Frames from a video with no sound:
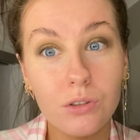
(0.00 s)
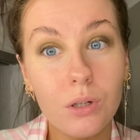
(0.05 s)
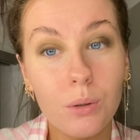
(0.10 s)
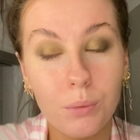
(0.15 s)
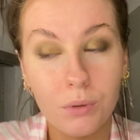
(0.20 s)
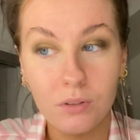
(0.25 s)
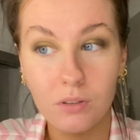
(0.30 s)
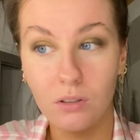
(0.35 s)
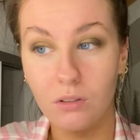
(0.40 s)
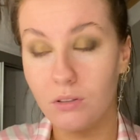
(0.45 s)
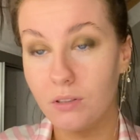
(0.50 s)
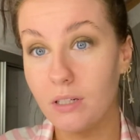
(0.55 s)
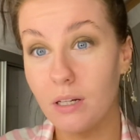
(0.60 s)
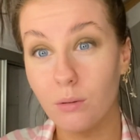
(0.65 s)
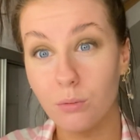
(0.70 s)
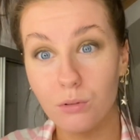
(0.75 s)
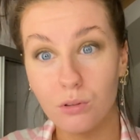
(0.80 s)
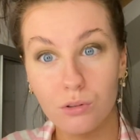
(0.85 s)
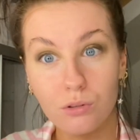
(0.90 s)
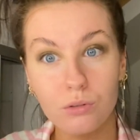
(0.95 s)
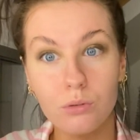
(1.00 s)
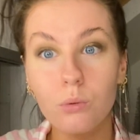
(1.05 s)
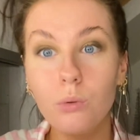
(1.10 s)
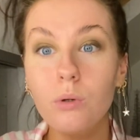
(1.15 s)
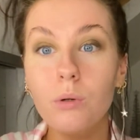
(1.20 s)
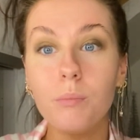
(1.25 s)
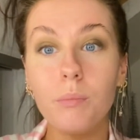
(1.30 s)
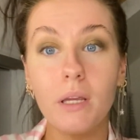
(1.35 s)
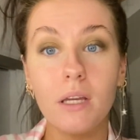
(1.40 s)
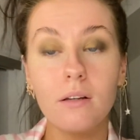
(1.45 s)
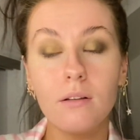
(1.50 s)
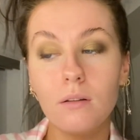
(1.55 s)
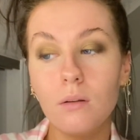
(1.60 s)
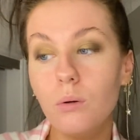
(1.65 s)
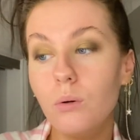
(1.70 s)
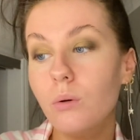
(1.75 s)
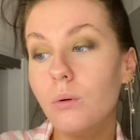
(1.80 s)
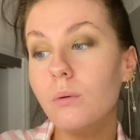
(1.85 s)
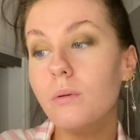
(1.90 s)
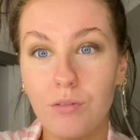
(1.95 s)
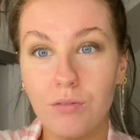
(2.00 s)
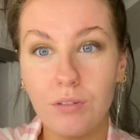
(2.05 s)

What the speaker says: I want to learn how to sew and make clothes.